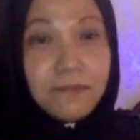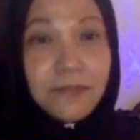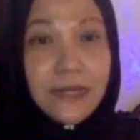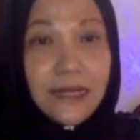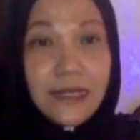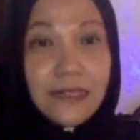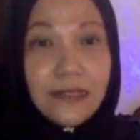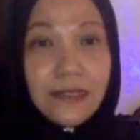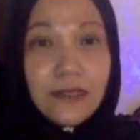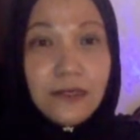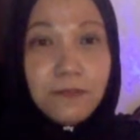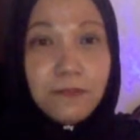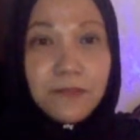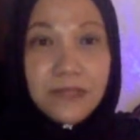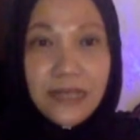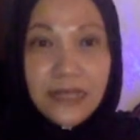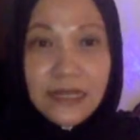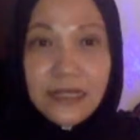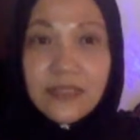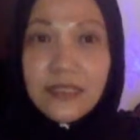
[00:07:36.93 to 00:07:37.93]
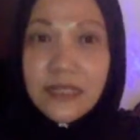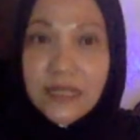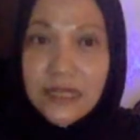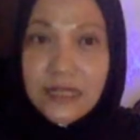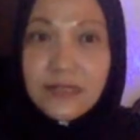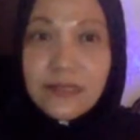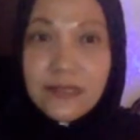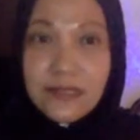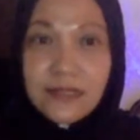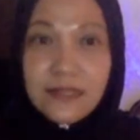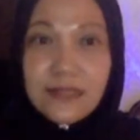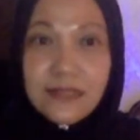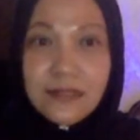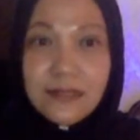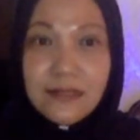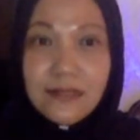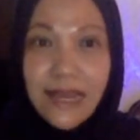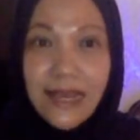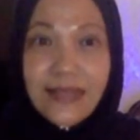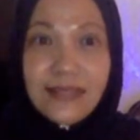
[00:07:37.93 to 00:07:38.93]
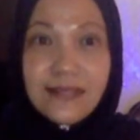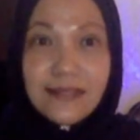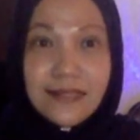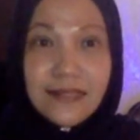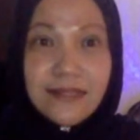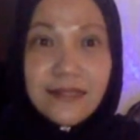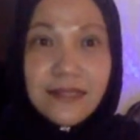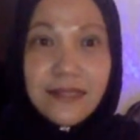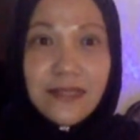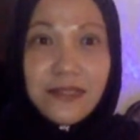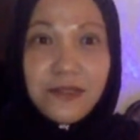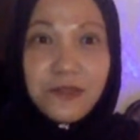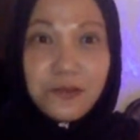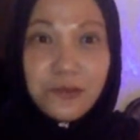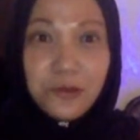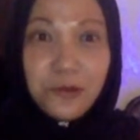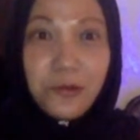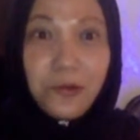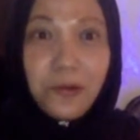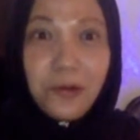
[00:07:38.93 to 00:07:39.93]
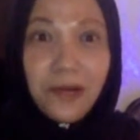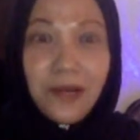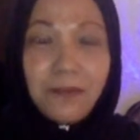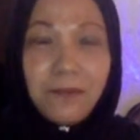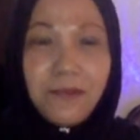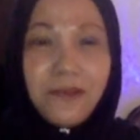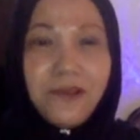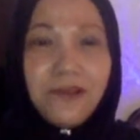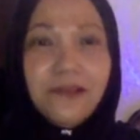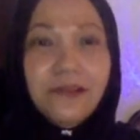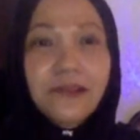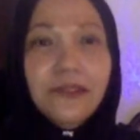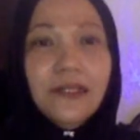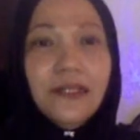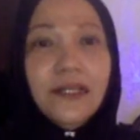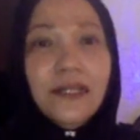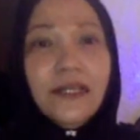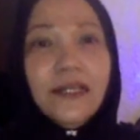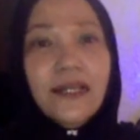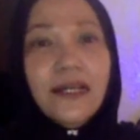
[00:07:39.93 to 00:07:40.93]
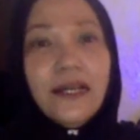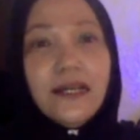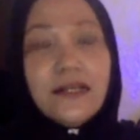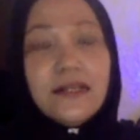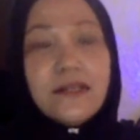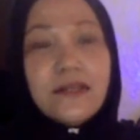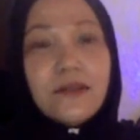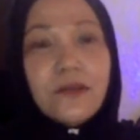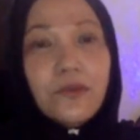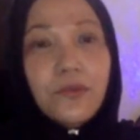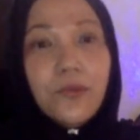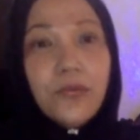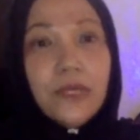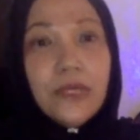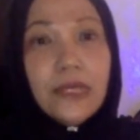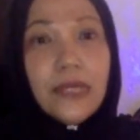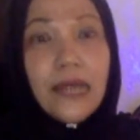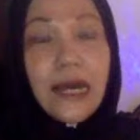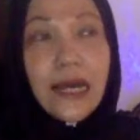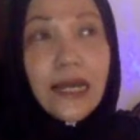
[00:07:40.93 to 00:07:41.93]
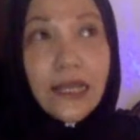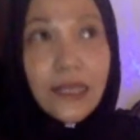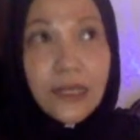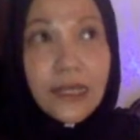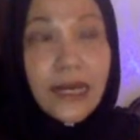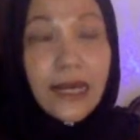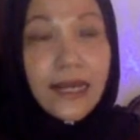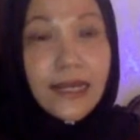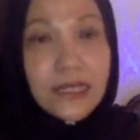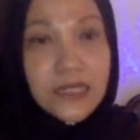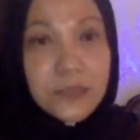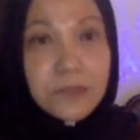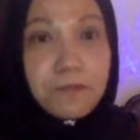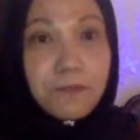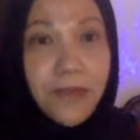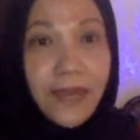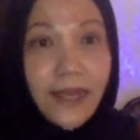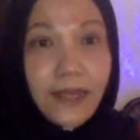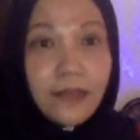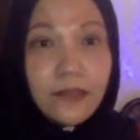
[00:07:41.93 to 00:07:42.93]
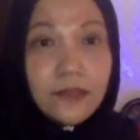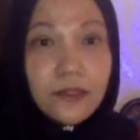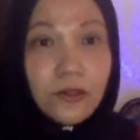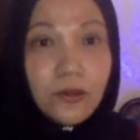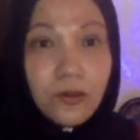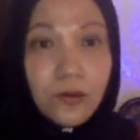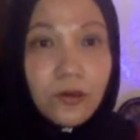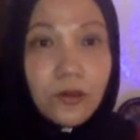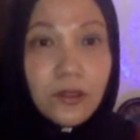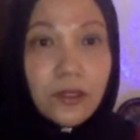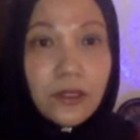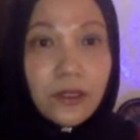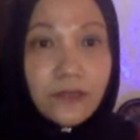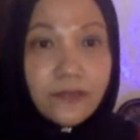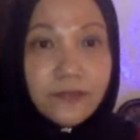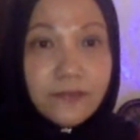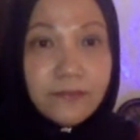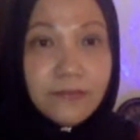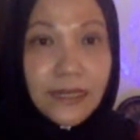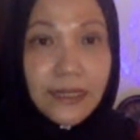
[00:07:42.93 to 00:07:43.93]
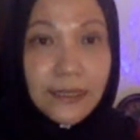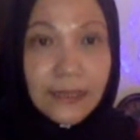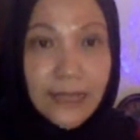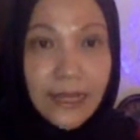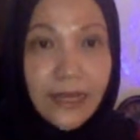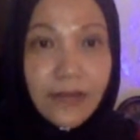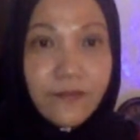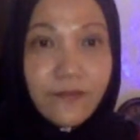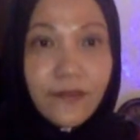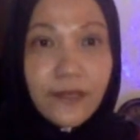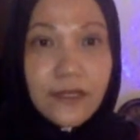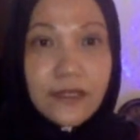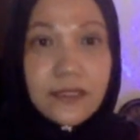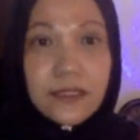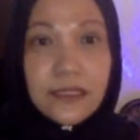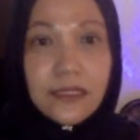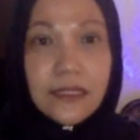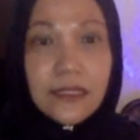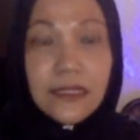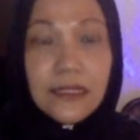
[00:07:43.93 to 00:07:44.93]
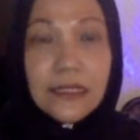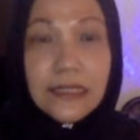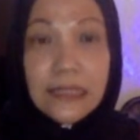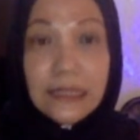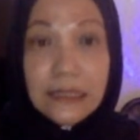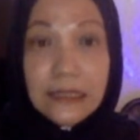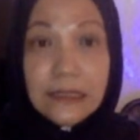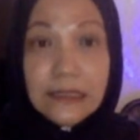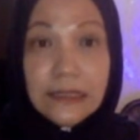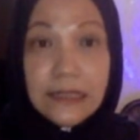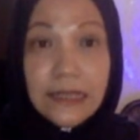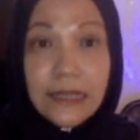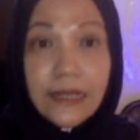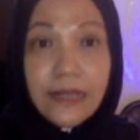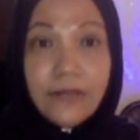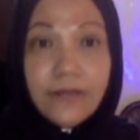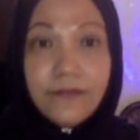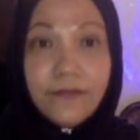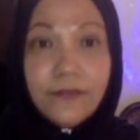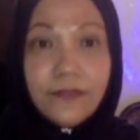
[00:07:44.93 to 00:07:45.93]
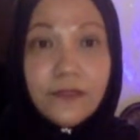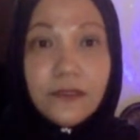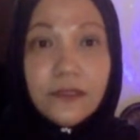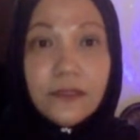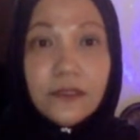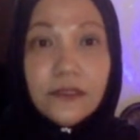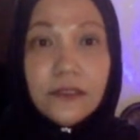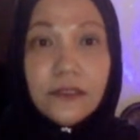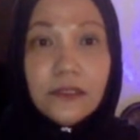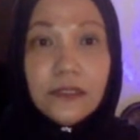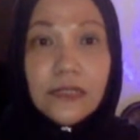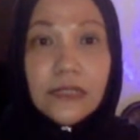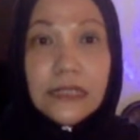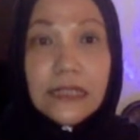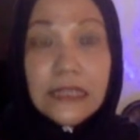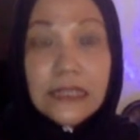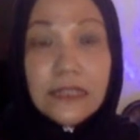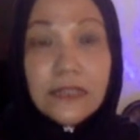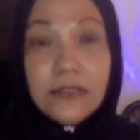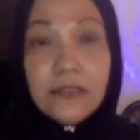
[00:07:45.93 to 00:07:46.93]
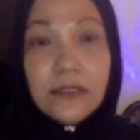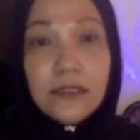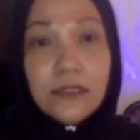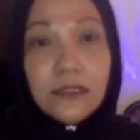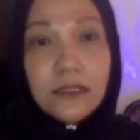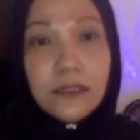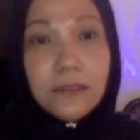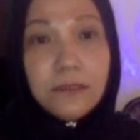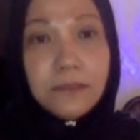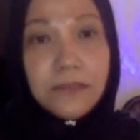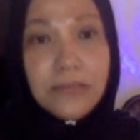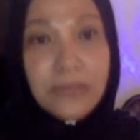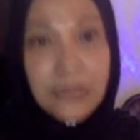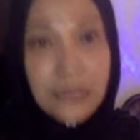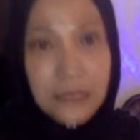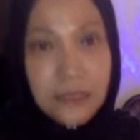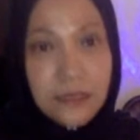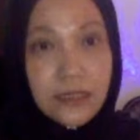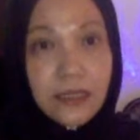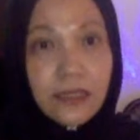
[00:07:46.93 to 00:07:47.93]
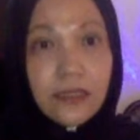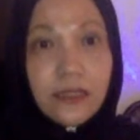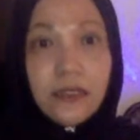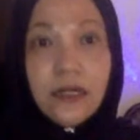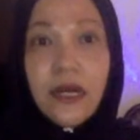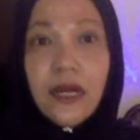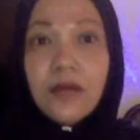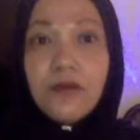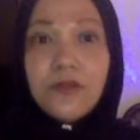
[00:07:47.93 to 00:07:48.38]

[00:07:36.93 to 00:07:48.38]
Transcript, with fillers: But uh, Petaling Jaya is just nice city to grow up, you know so we i i spent the whole of my life actually younger life uh, in uh, Putrajaya.